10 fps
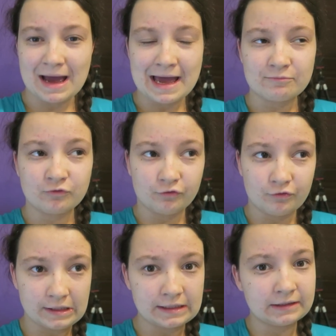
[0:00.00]
I am
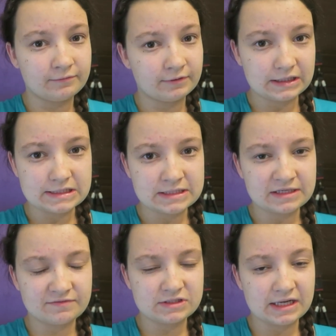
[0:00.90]
really, really
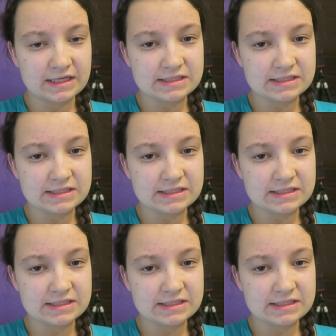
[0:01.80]
stiff today.